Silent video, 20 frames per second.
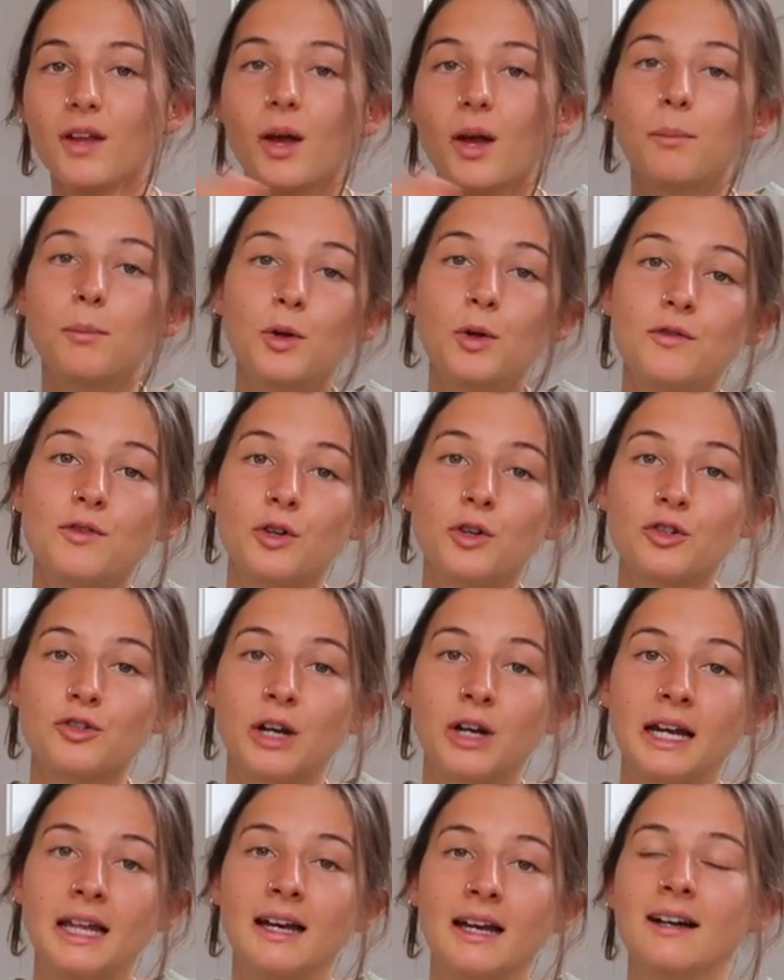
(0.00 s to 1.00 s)
move to
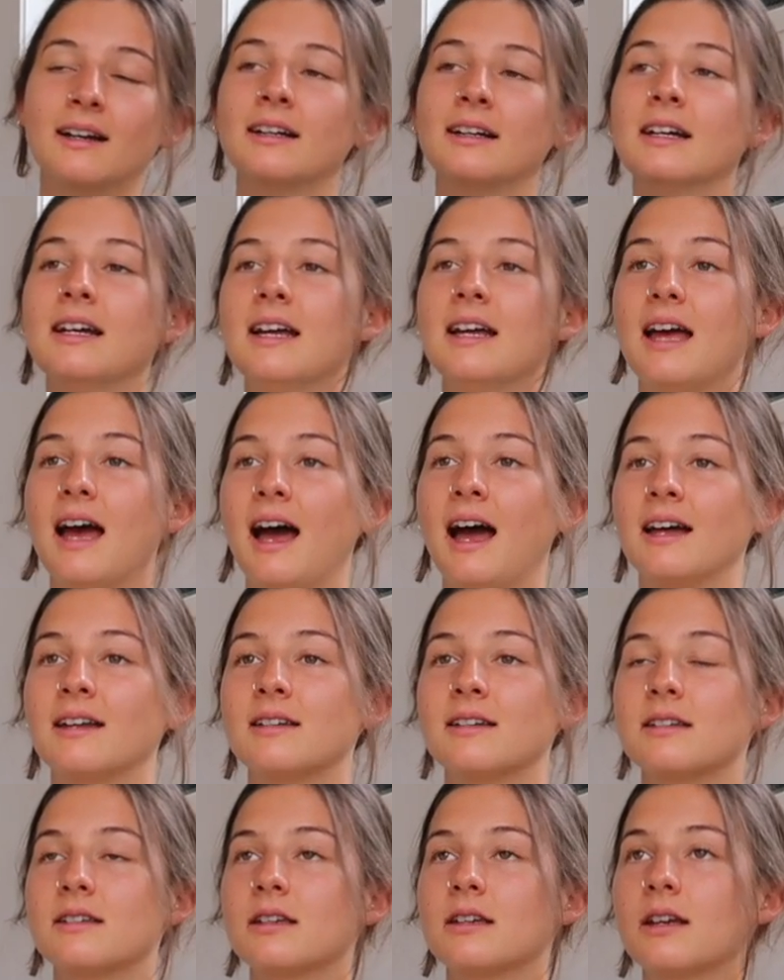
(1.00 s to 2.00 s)
Australia,
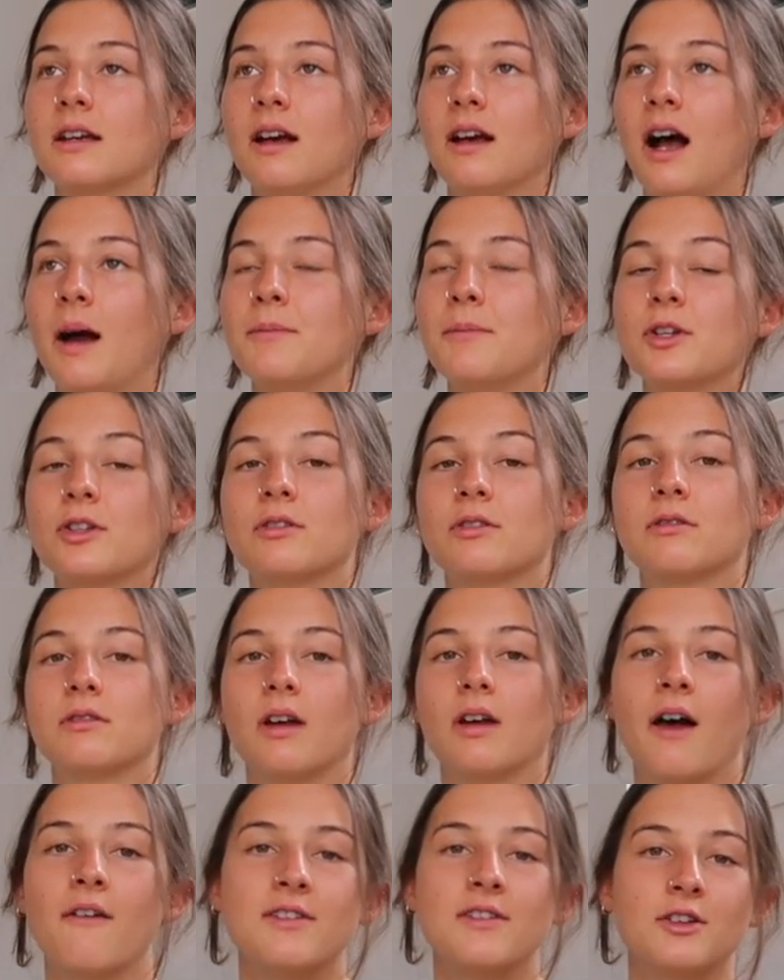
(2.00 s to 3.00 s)
and I've just
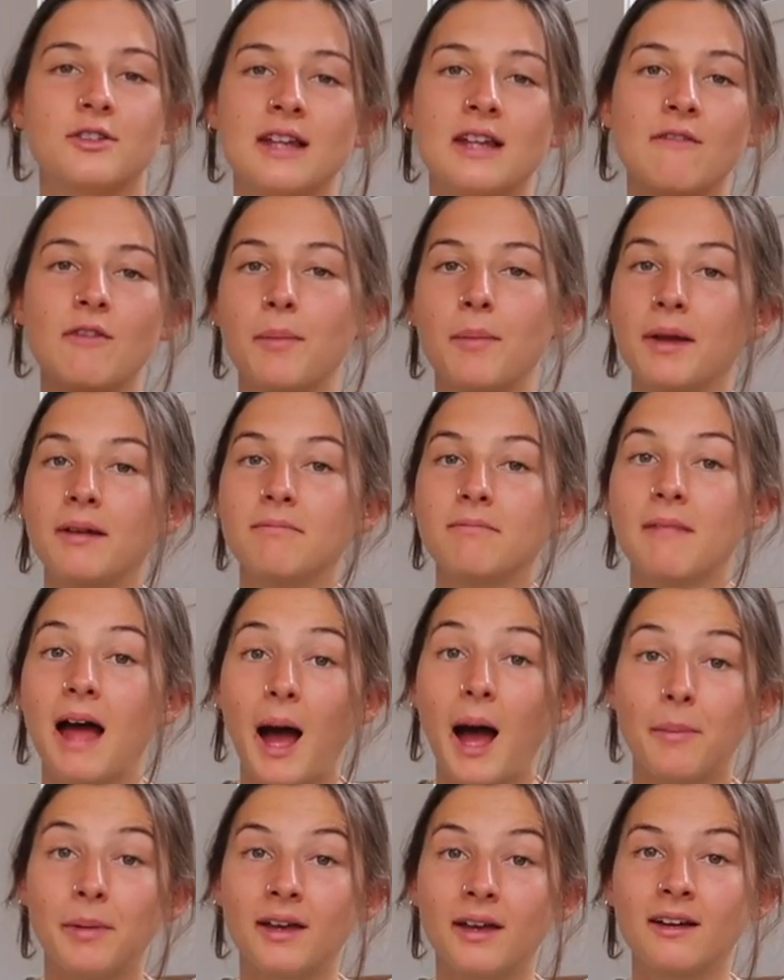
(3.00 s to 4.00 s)
never been
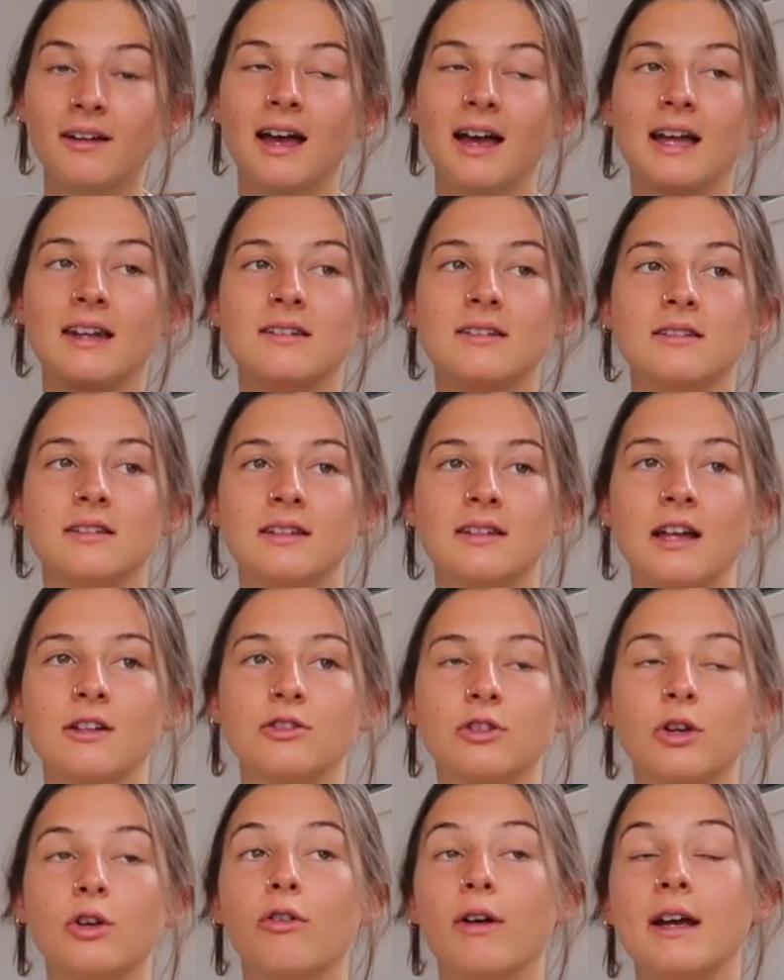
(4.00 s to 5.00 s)
happier. And
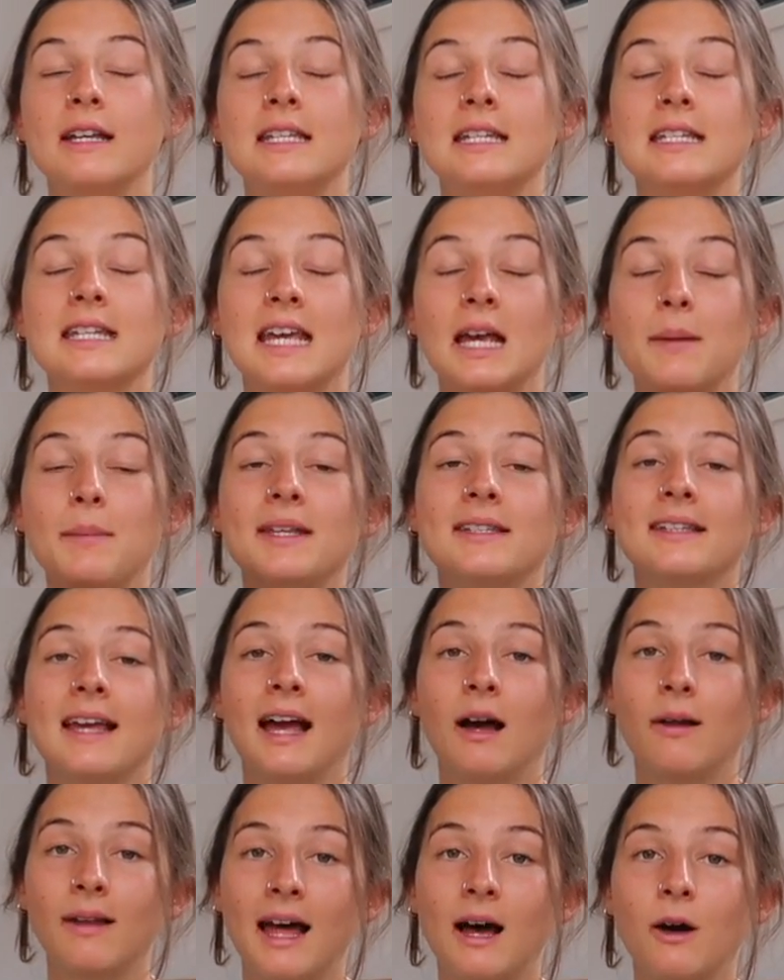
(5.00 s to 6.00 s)
that's so crazy to hear me say
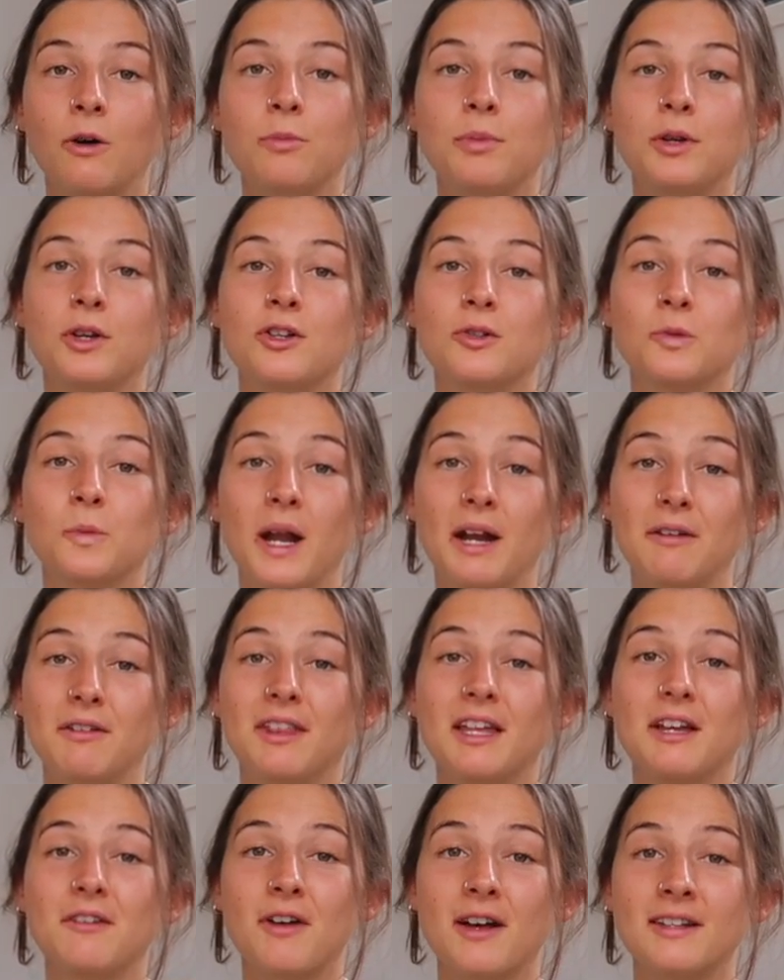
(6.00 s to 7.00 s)
out loud, because when
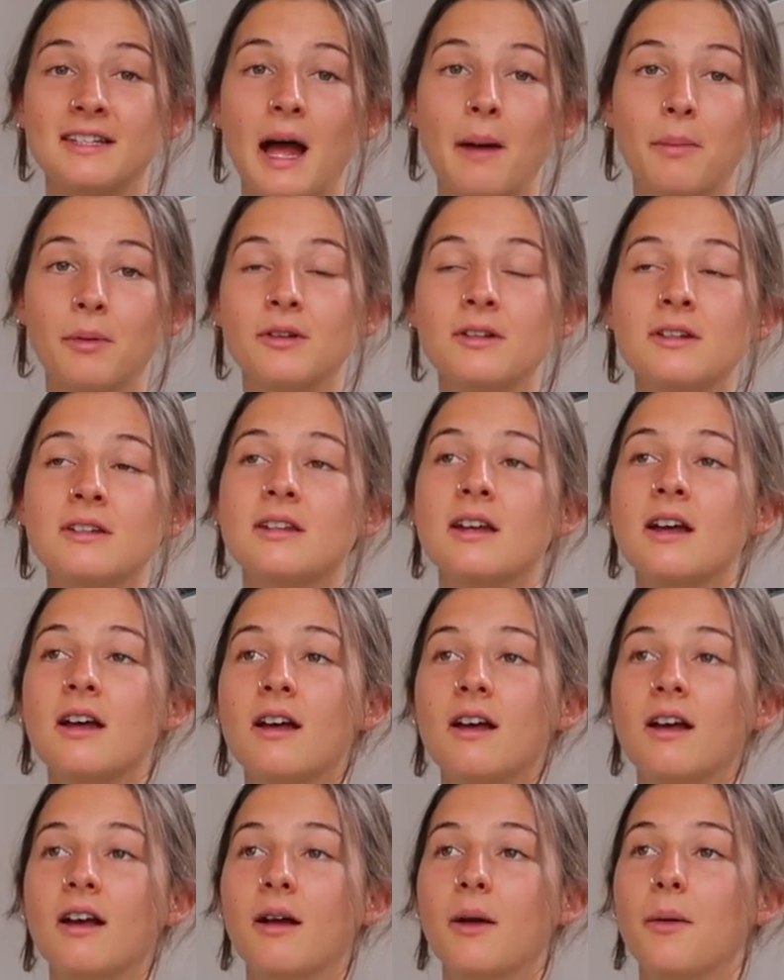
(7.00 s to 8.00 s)
everything first happened,
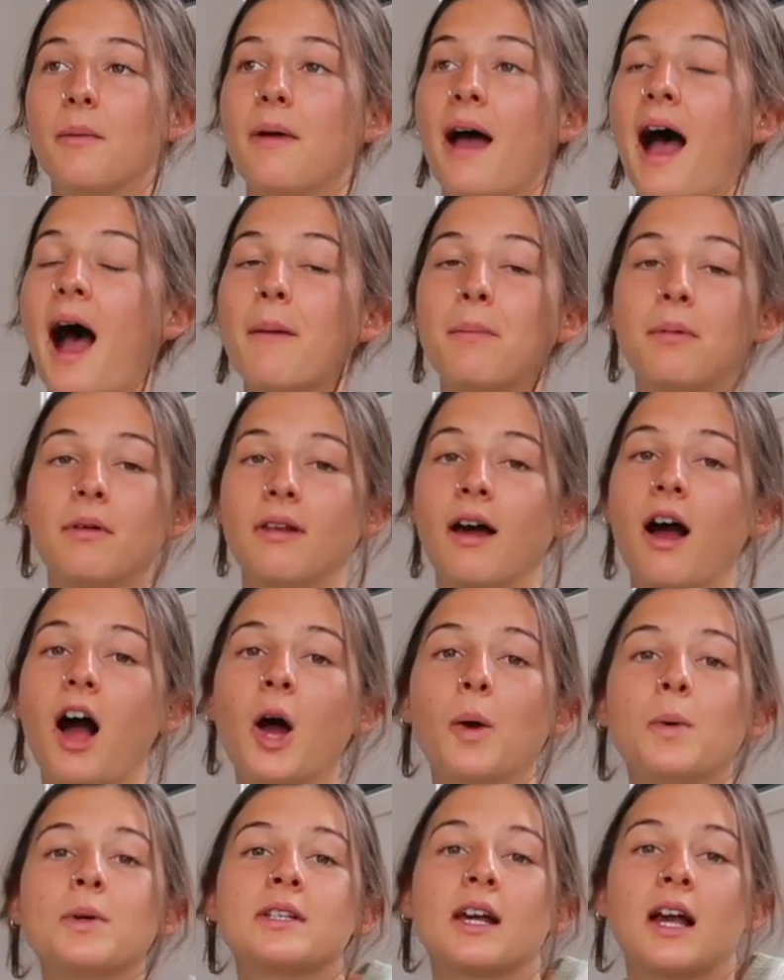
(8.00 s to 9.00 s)
like
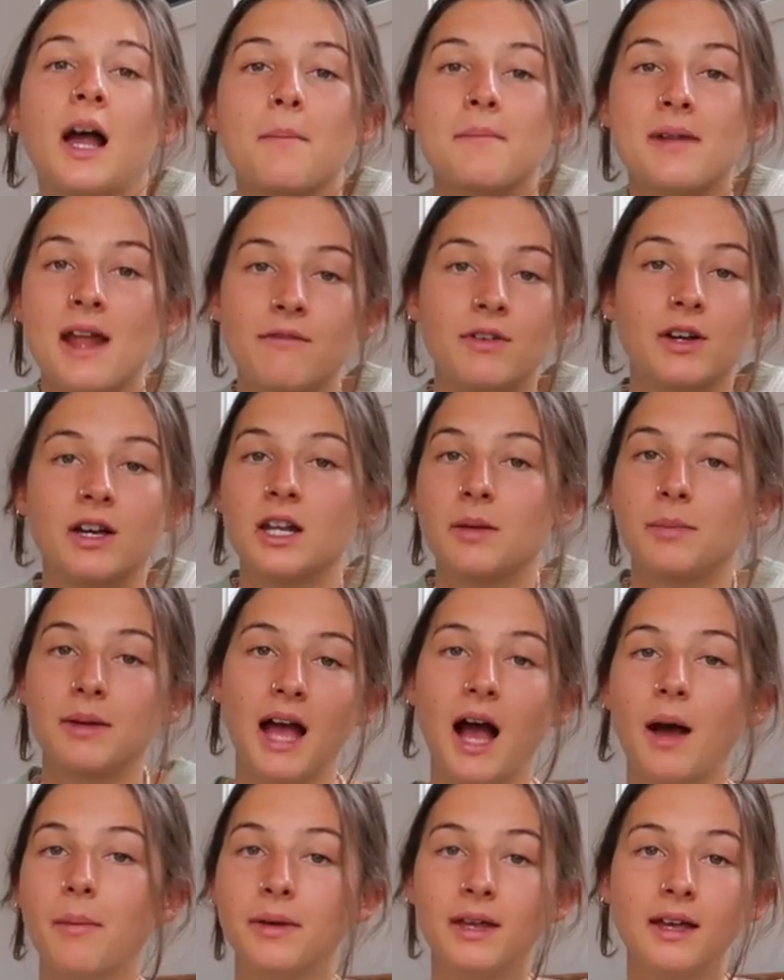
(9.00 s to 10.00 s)
I was like, I'm never going to be
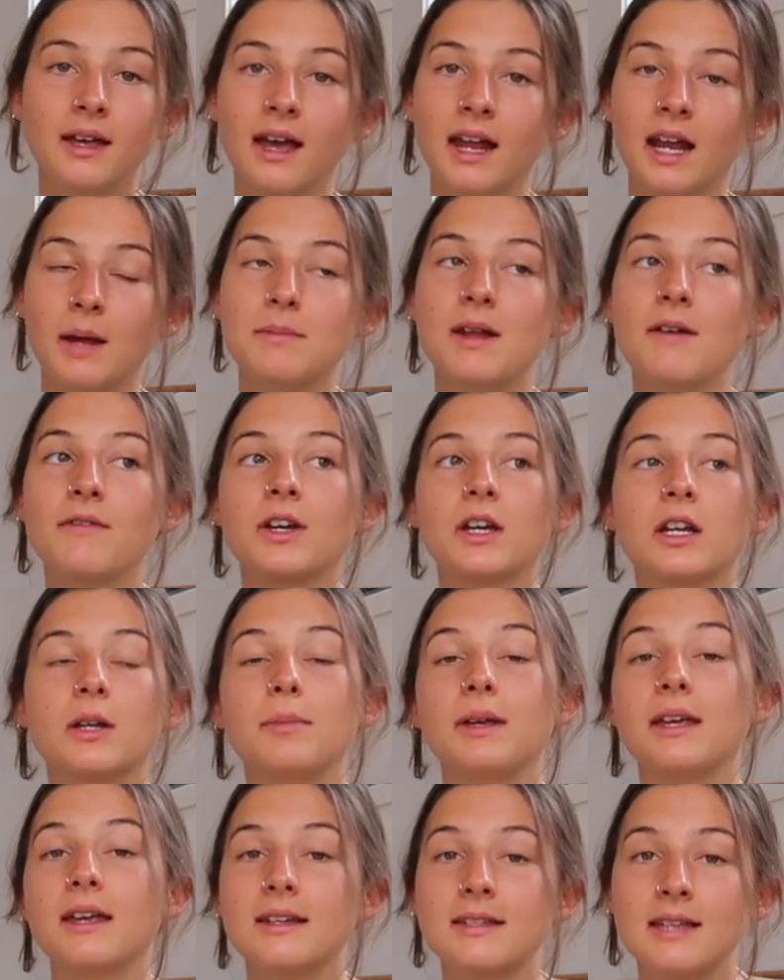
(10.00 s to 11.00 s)
happy again. I'm never going to
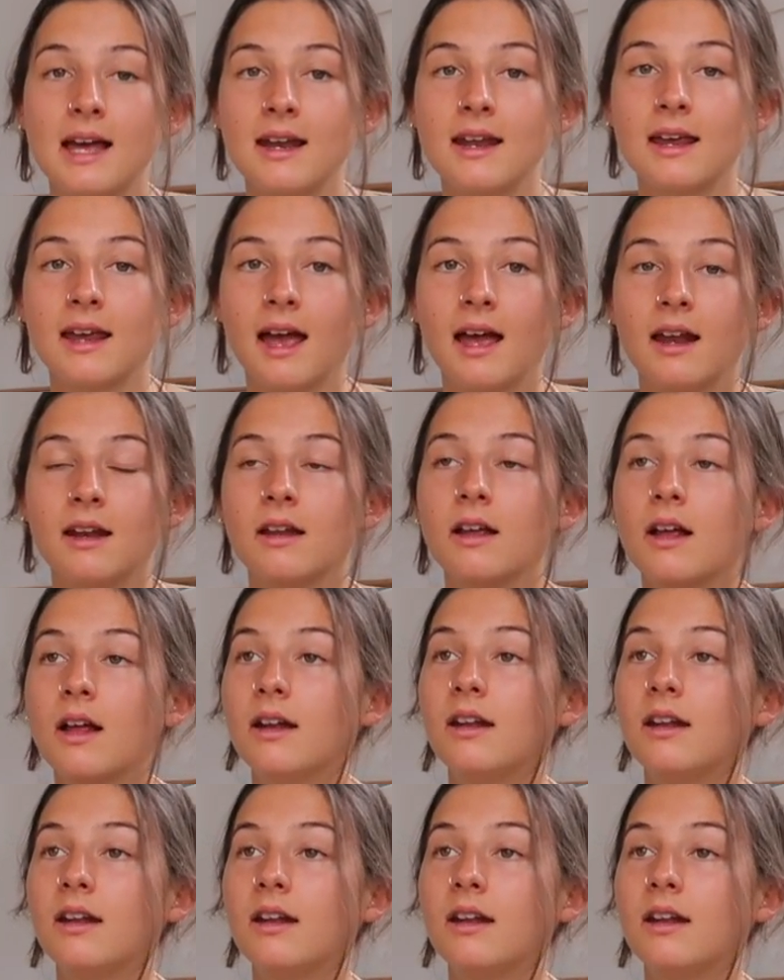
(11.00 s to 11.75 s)
be content again.